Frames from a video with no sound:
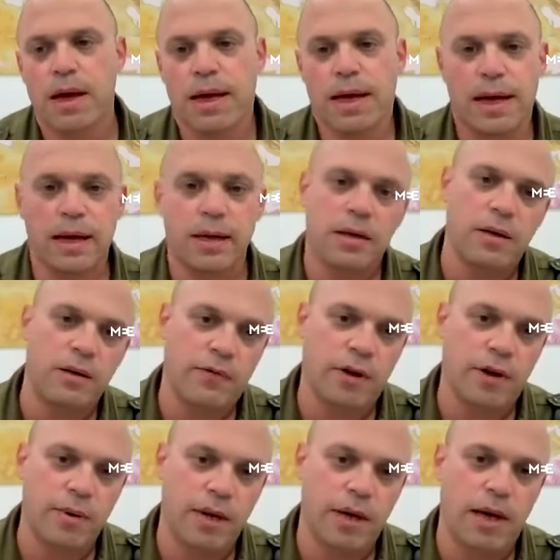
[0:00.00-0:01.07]
I can't
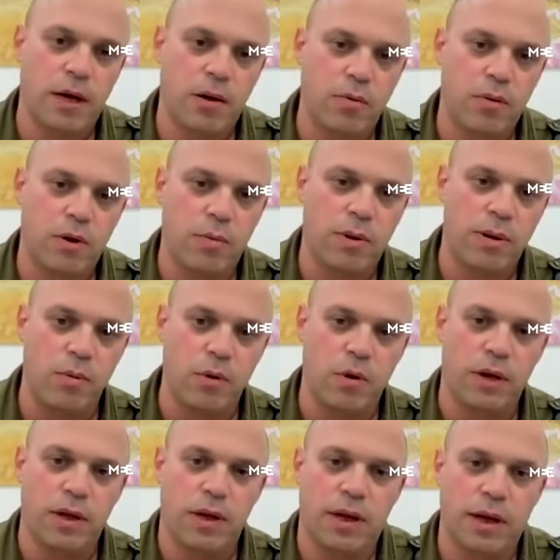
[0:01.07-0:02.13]
confirm yet. I'll, there'll be
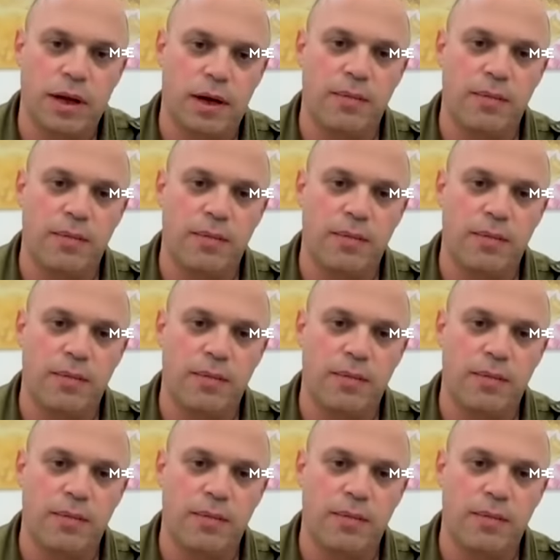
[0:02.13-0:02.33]
more uh,